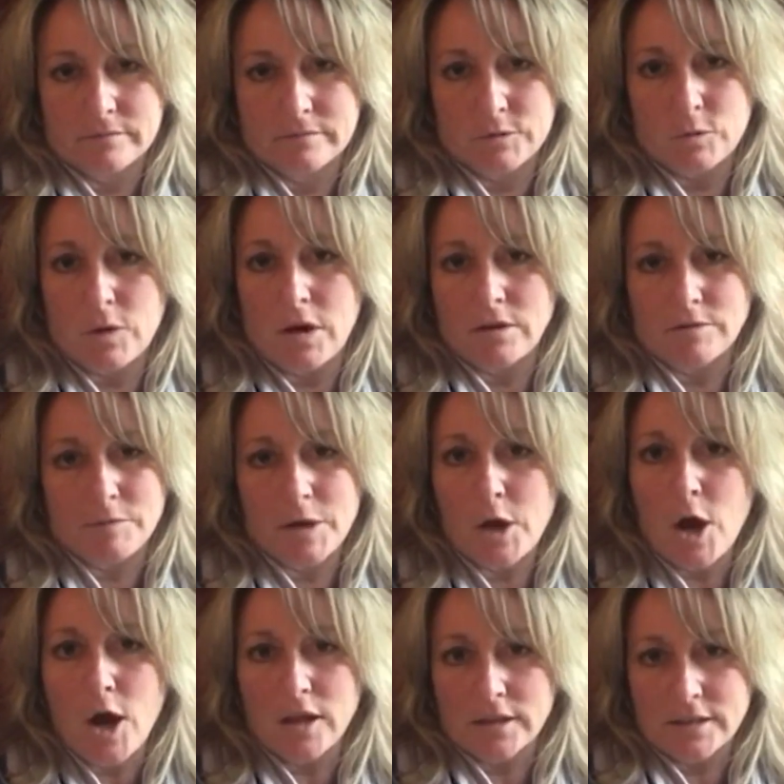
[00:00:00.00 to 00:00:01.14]
To all of my
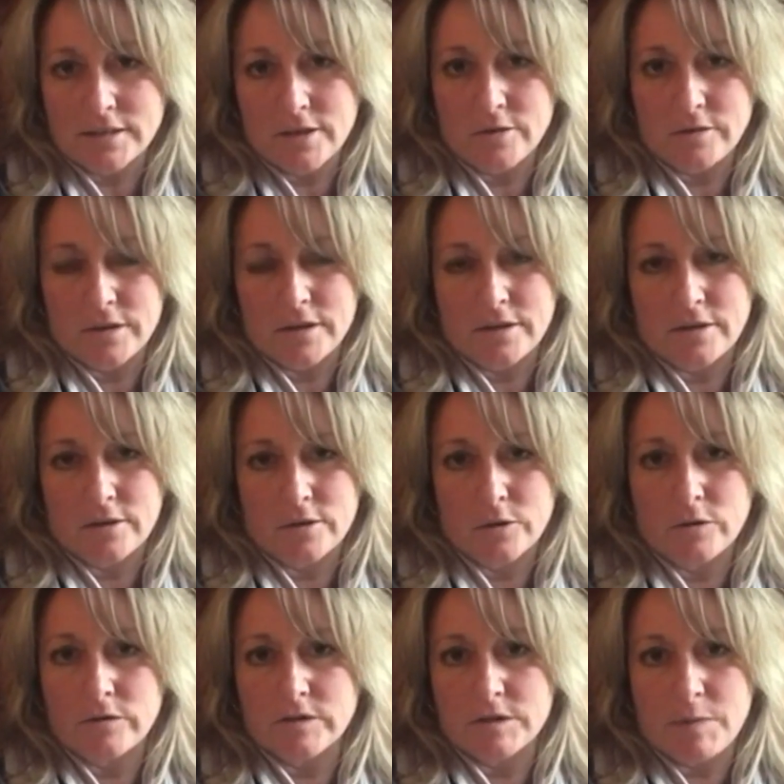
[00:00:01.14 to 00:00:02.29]
colleagues out there
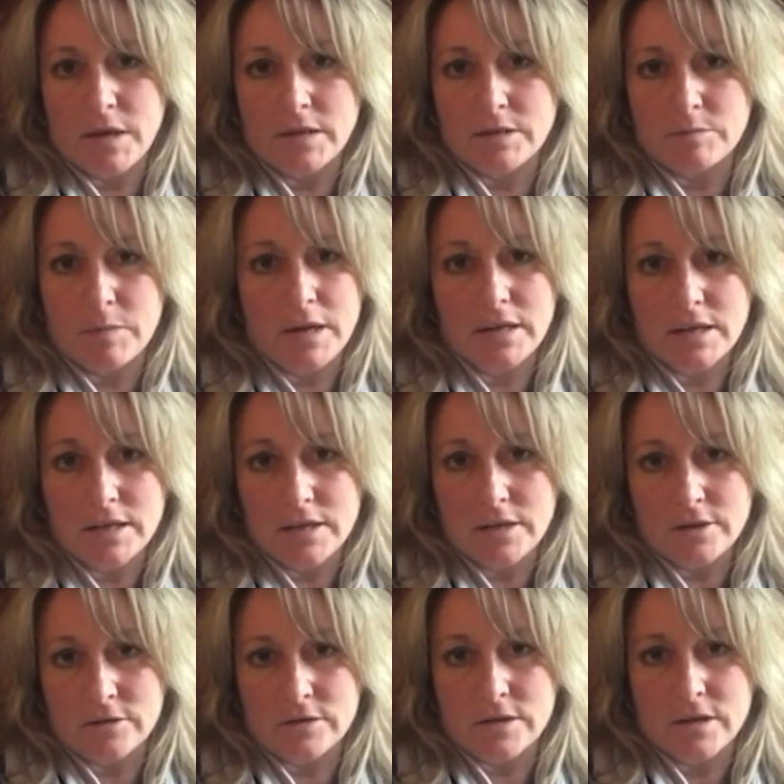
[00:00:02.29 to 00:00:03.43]
who have spent many
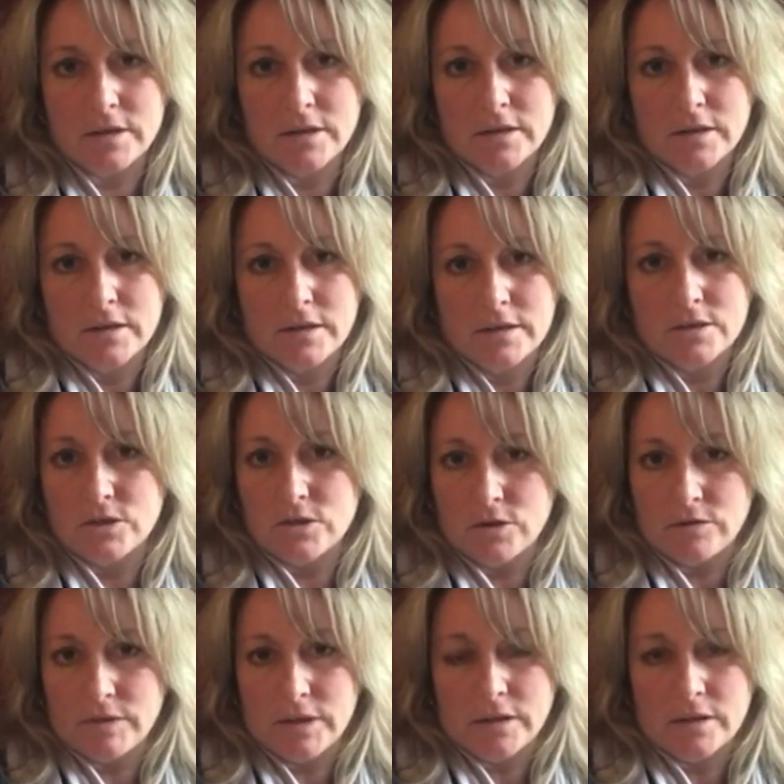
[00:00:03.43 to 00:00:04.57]
years
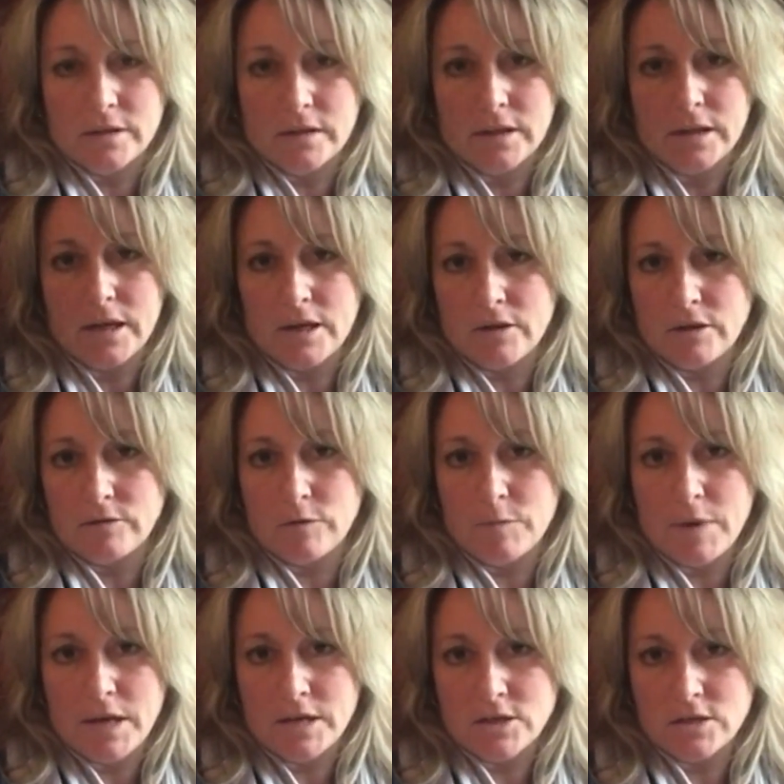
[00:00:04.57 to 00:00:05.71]
serving and caring for
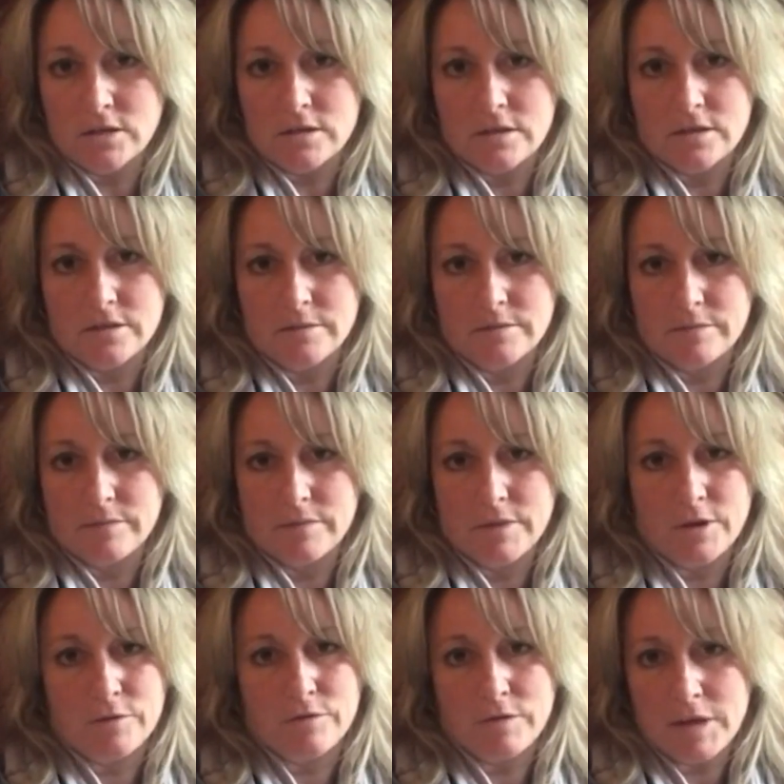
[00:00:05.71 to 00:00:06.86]
patients,
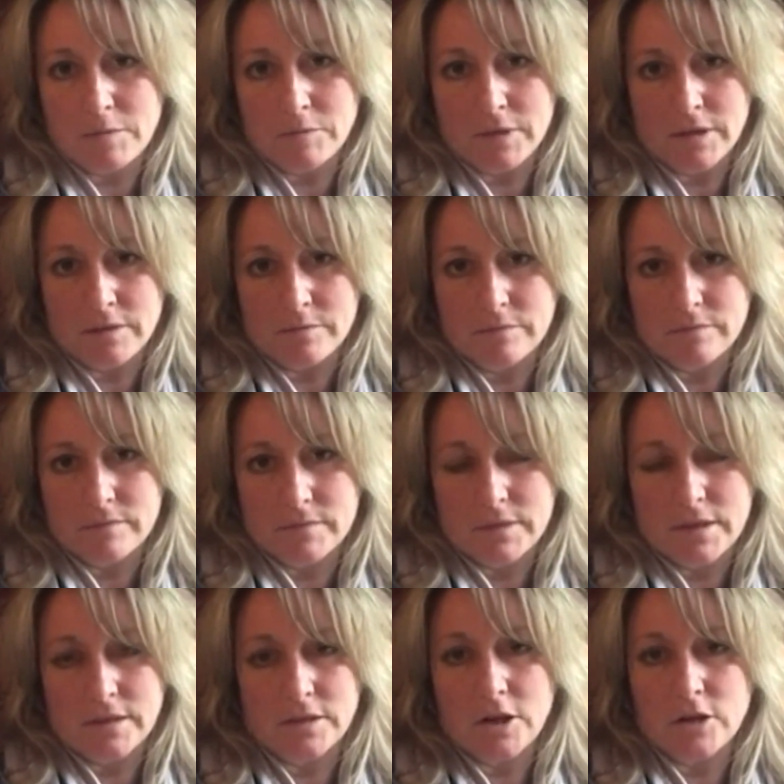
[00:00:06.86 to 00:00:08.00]
their family,
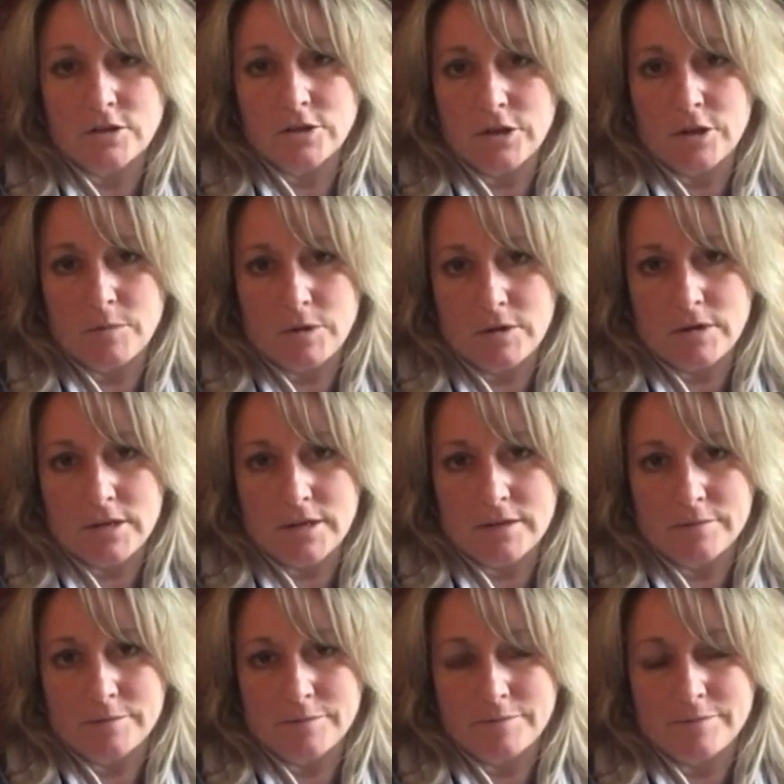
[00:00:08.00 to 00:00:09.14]
and the larger community.
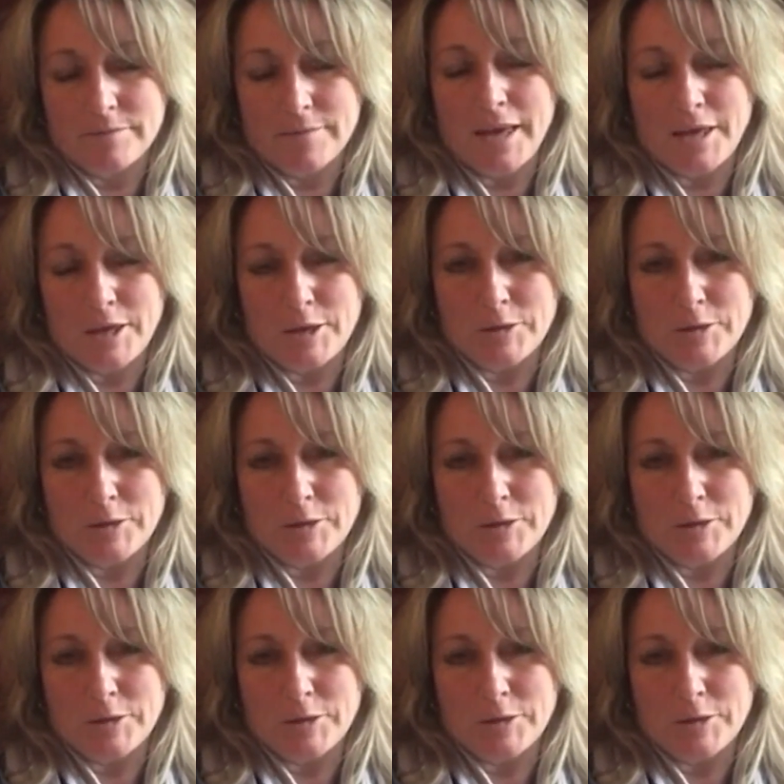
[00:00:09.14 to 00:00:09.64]
Thank